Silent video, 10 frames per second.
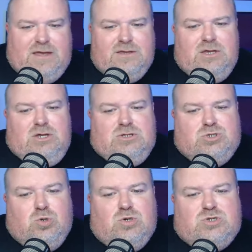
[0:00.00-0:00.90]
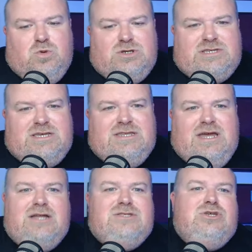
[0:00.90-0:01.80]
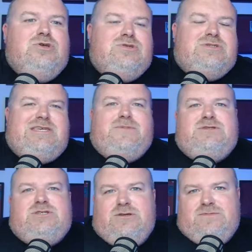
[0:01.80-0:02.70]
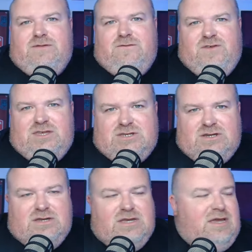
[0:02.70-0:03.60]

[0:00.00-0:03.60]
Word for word: Now, George was an unused substitute, didn't feature.